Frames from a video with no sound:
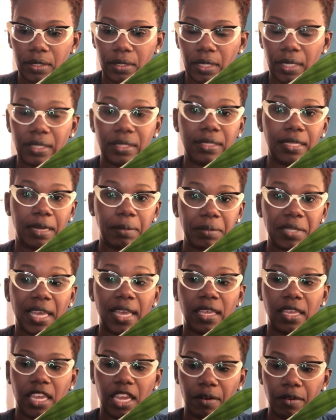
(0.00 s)
adept
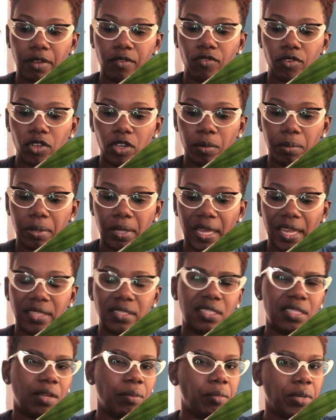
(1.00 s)
at caring for your
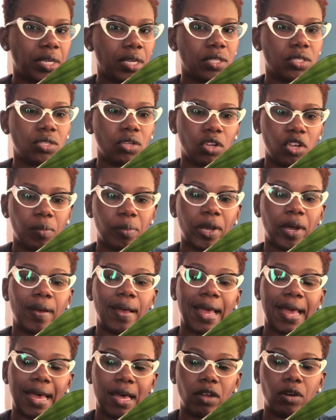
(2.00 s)
plants, then we can talk about
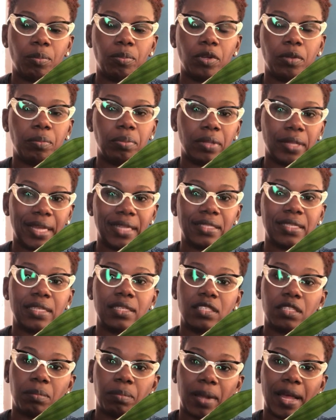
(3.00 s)
how to put plants
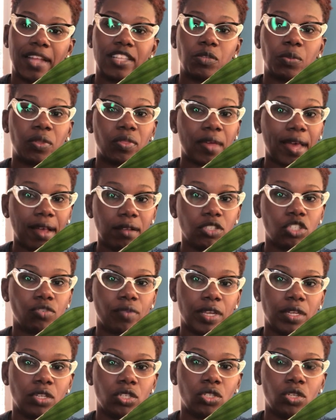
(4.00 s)
into pots without
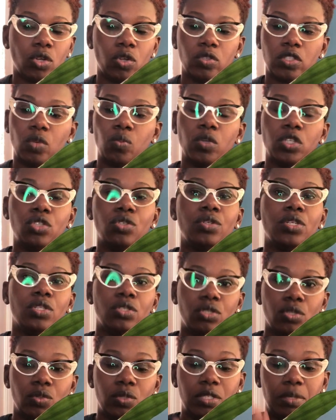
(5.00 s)
drainage holes and what you can
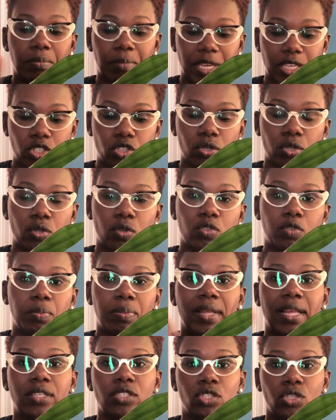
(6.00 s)
do to make sure those
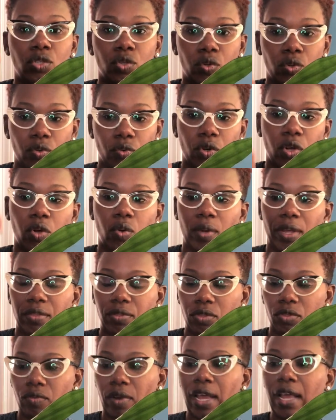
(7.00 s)
plants still grow
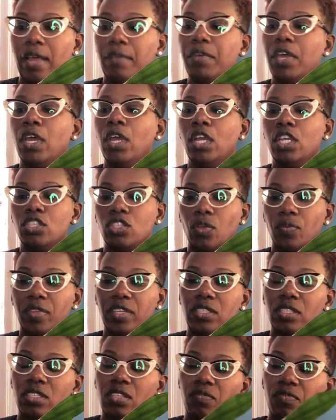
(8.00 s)
and thrive. So
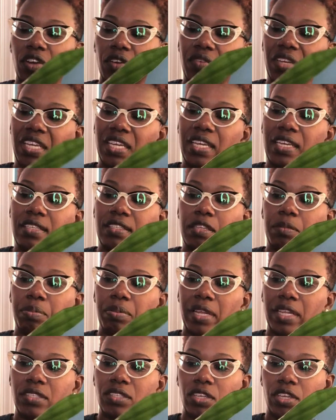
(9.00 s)
this is a very easy
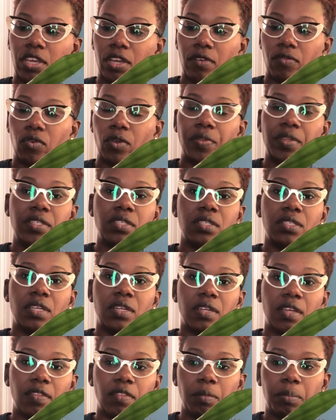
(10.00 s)
plant to care for. This is
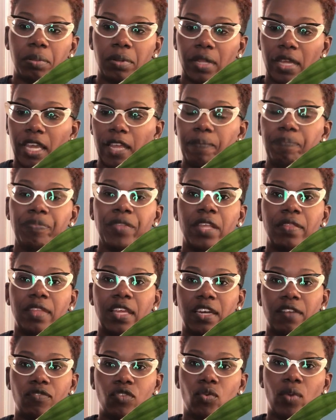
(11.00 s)
another plant
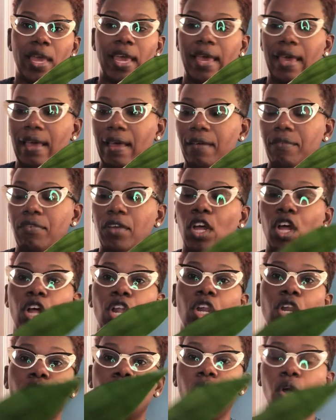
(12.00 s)
that if you have
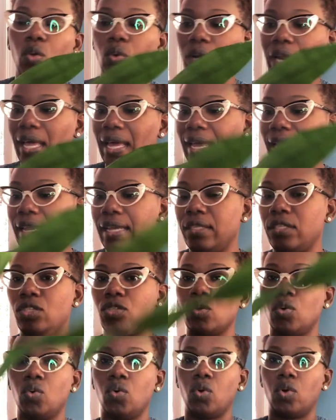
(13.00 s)
low
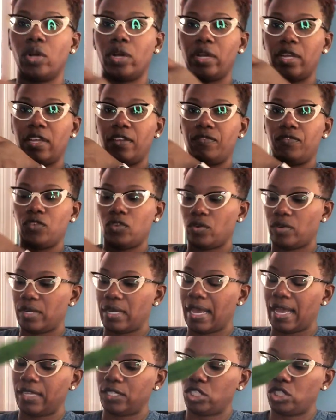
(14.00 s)
light, or if you're
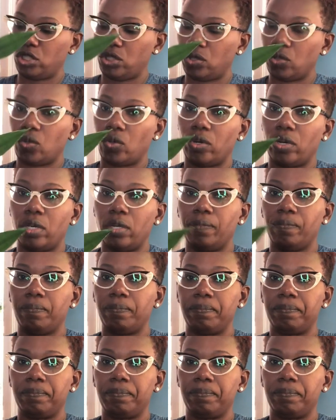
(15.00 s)
not sure,